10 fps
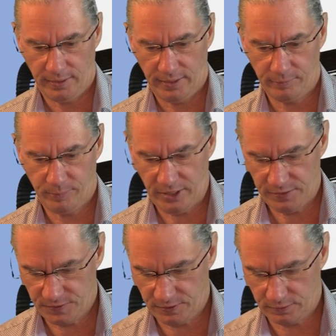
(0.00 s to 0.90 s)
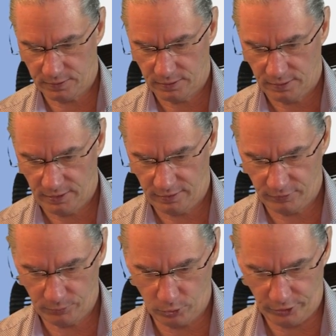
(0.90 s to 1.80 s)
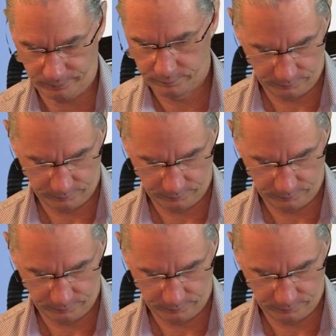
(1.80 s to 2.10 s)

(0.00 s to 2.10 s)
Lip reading: and paste it everywhere.